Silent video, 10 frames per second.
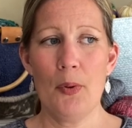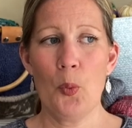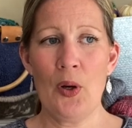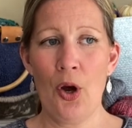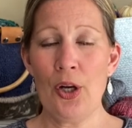
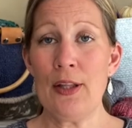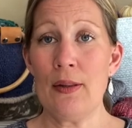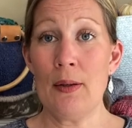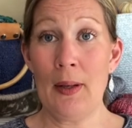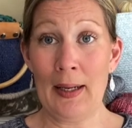when only
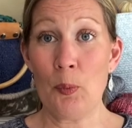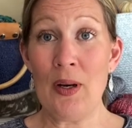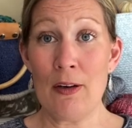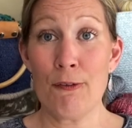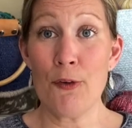like
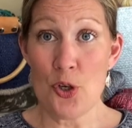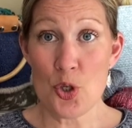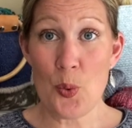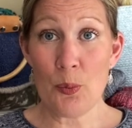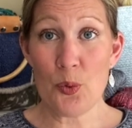when the
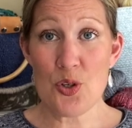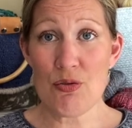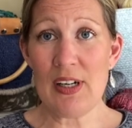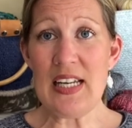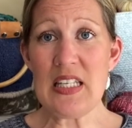first one was
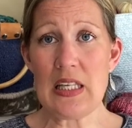released.